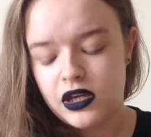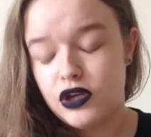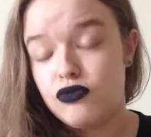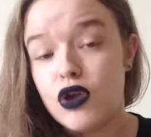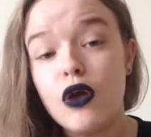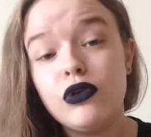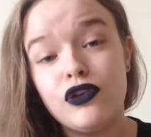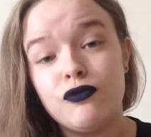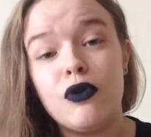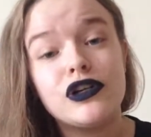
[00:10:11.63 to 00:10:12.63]
You know
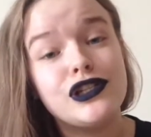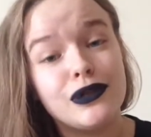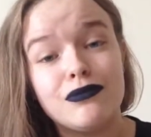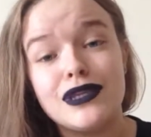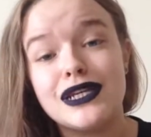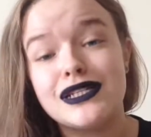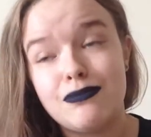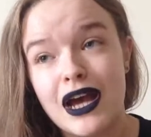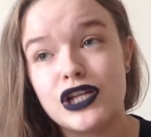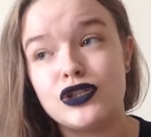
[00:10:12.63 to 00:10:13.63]
you've watched something
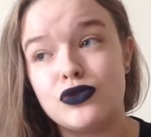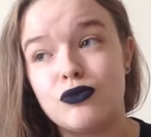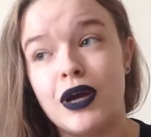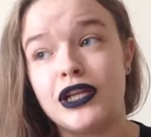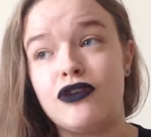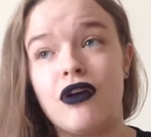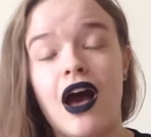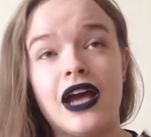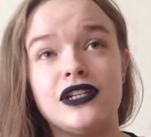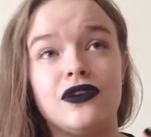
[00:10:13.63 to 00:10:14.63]
special when you're
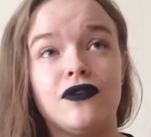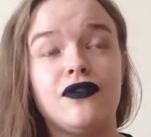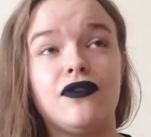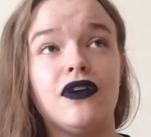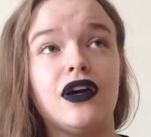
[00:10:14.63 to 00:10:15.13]
kind of